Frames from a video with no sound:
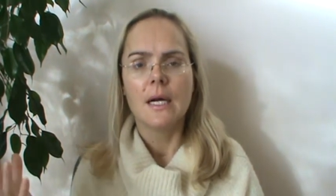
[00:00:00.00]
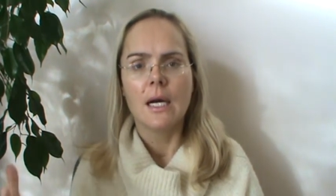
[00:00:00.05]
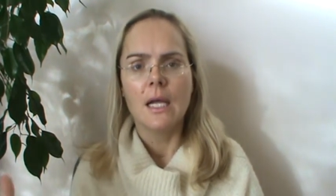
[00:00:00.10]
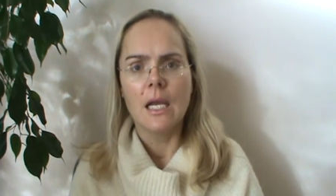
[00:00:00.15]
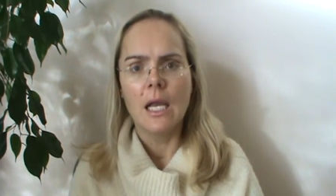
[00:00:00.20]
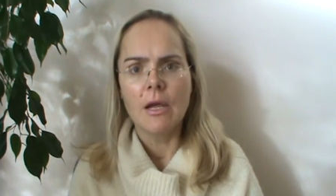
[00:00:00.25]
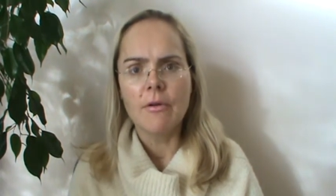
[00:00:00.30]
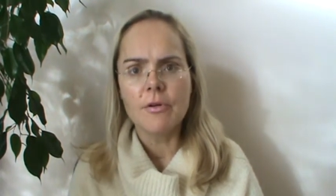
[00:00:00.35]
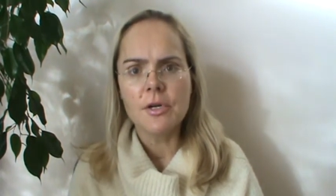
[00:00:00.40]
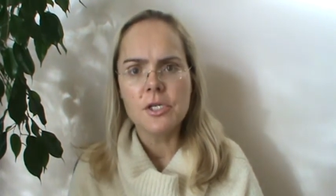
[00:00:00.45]

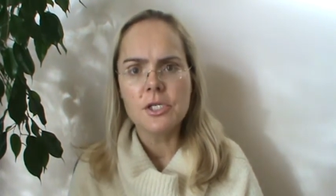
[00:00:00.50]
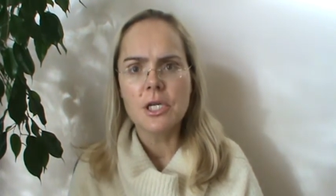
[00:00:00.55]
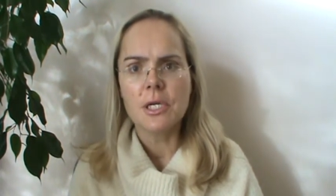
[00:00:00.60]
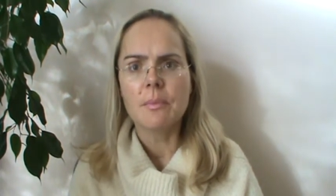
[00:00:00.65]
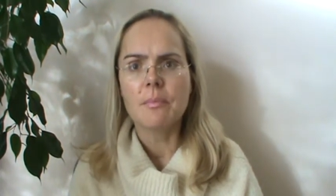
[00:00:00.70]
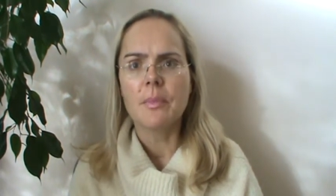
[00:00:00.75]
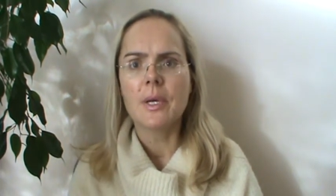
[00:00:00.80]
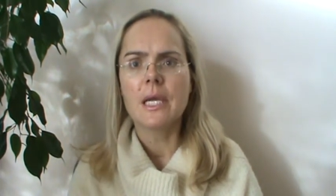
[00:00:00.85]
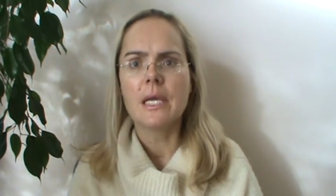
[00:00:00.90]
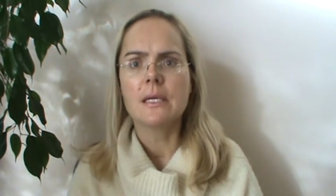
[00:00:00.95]

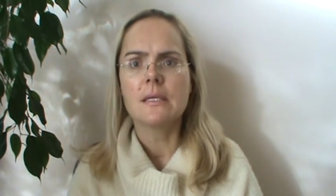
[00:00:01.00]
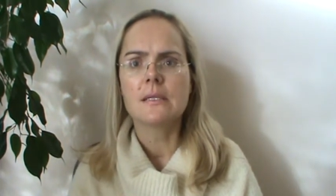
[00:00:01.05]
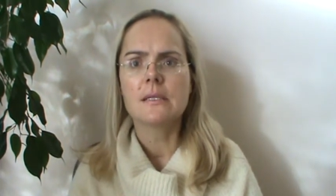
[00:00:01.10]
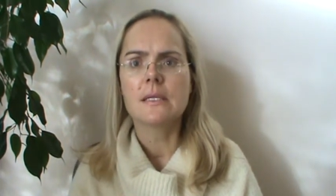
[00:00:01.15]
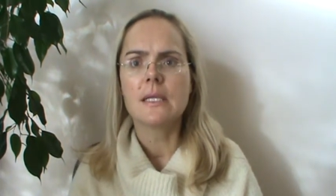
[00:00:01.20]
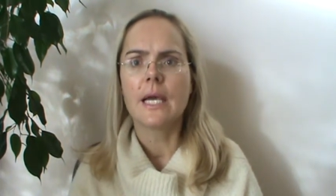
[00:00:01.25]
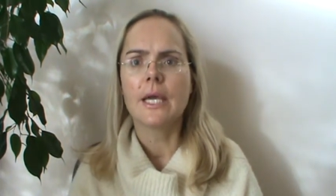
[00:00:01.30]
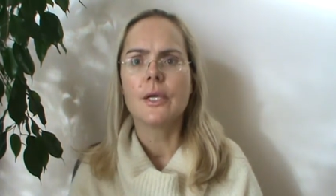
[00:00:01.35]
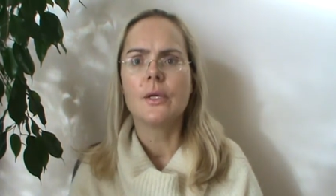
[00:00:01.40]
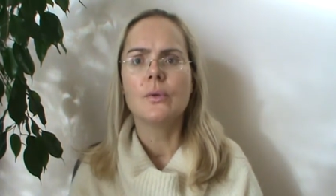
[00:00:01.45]
Leveraging means
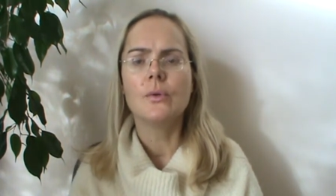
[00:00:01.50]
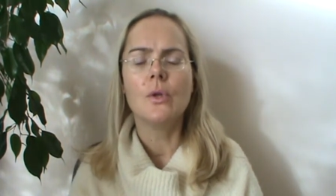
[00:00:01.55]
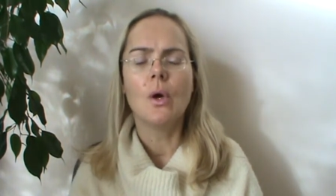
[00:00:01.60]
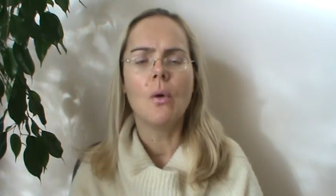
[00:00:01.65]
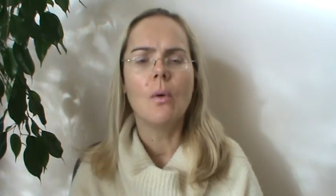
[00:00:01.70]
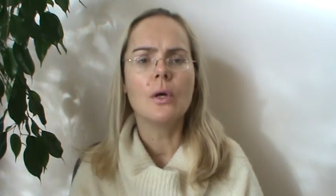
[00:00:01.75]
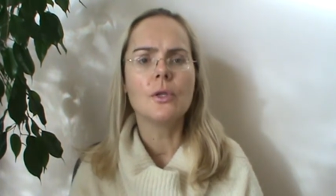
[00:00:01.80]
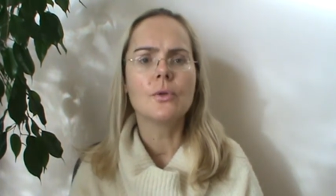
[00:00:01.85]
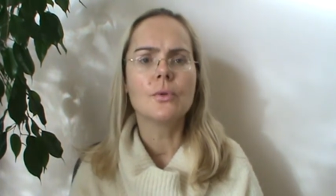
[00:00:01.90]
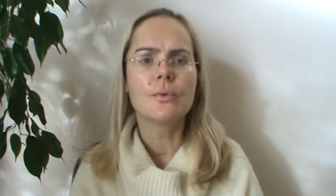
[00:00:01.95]
that you
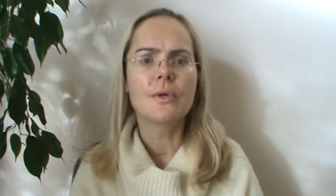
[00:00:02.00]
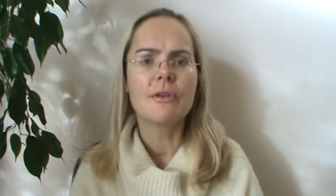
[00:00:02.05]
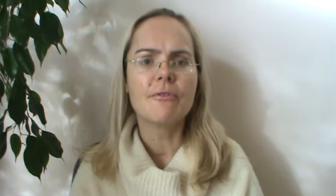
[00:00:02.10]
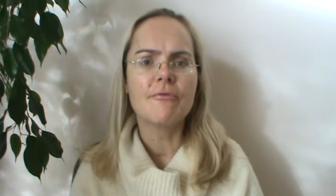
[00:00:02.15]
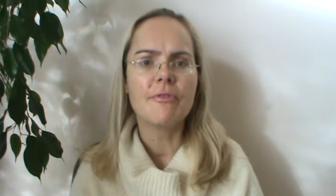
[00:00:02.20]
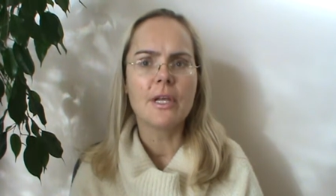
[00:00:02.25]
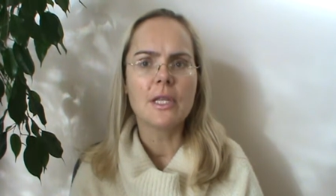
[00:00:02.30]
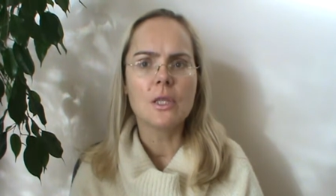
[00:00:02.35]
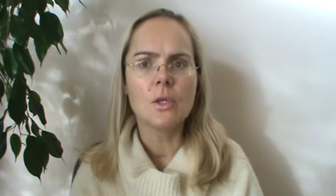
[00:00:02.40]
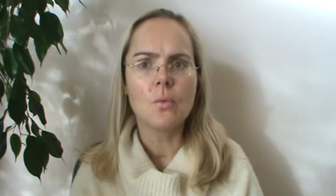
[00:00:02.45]
don't want to
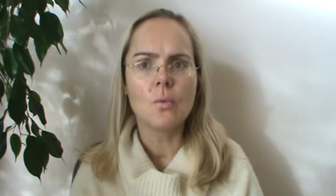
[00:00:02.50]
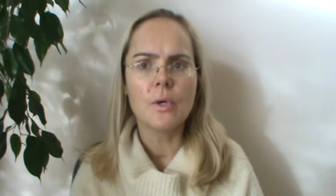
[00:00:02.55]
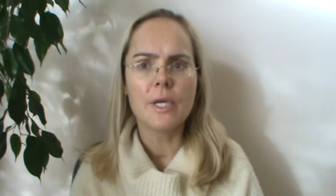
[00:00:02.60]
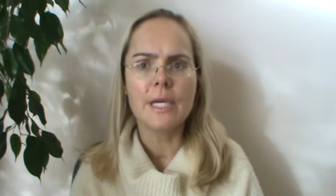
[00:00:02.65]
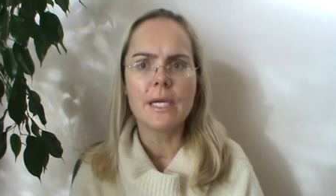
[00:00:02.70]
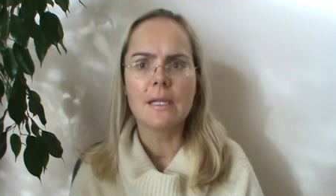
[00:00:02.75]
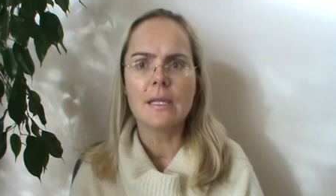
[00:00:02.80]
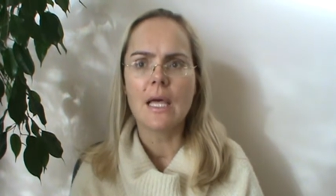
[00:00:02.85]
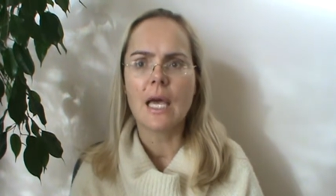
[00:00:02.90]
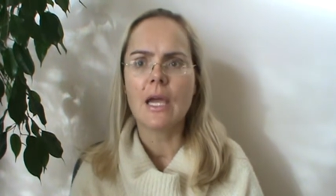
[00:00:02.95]
reinvent the
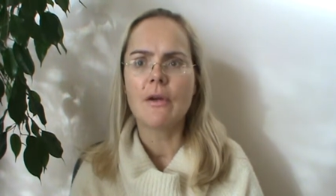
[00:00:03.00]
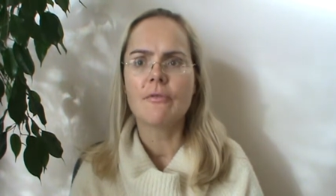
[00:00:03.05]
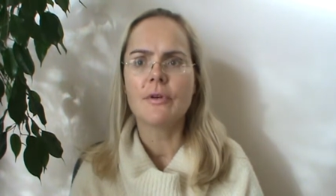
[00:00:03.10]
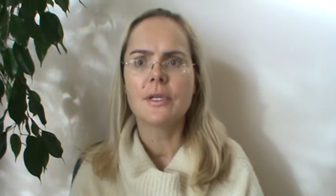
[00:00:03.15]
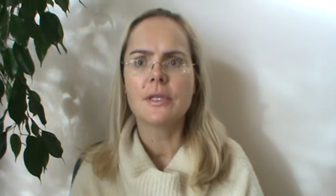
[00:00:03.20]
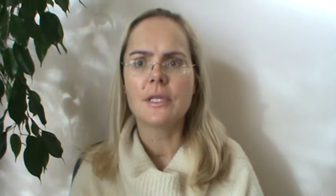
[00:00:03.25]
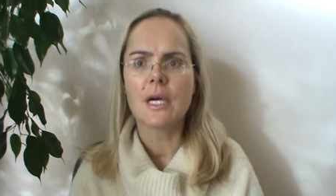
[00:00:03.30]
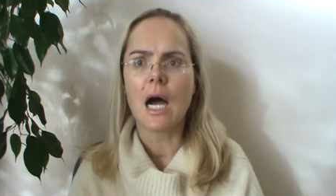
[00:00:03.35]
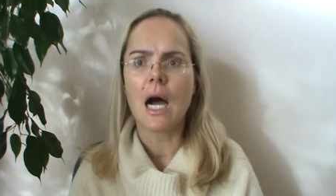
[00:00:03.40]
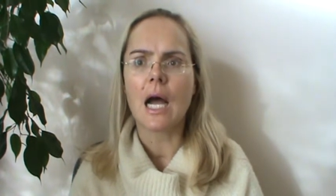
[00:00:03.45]
wheel every
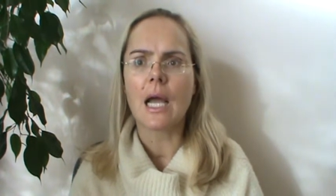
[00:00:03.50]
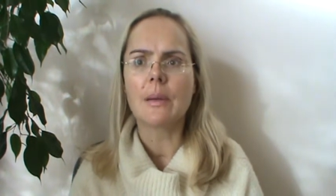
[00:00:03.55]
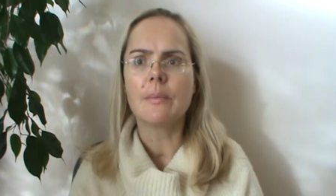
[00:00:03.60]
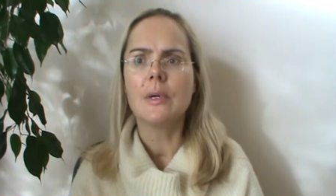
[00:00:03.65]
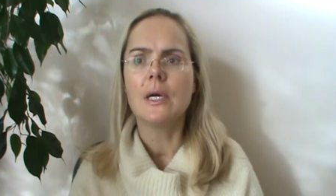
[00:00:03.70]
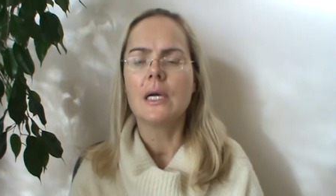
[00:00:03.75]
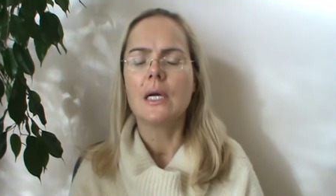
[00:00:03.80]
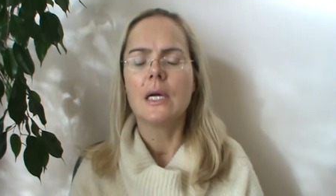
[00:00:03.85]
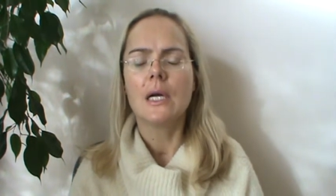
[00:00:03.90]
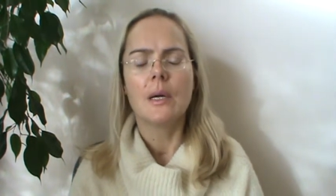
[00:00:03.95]

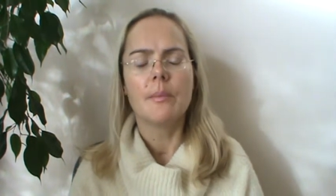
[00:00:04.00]
time